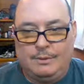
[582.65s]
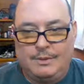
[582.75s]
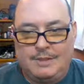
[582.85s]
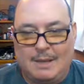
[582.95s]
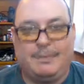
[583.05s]

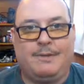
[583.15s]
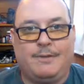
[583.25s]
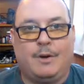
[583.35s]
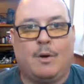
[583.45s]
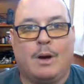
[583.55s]
something
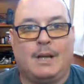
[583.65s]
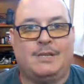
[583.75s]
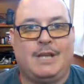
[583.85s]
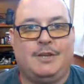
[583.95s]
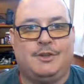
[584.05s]
for your
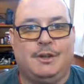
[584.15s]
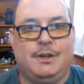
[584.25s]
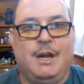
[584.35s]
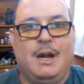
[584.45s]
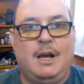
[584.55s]
organization.
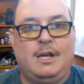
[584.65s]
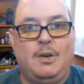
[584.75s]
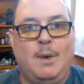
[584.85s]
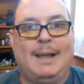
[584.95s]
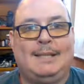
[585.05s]

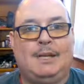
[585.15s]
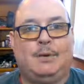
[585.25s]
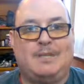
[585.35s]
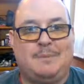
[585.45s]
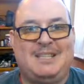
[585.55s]
You want it to
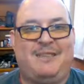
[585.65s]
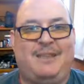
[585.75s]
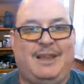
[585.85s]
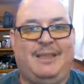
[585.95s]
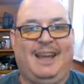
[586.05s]
do a
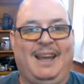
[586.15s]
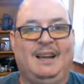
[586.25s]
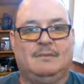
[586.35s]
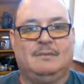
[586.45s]
specific thing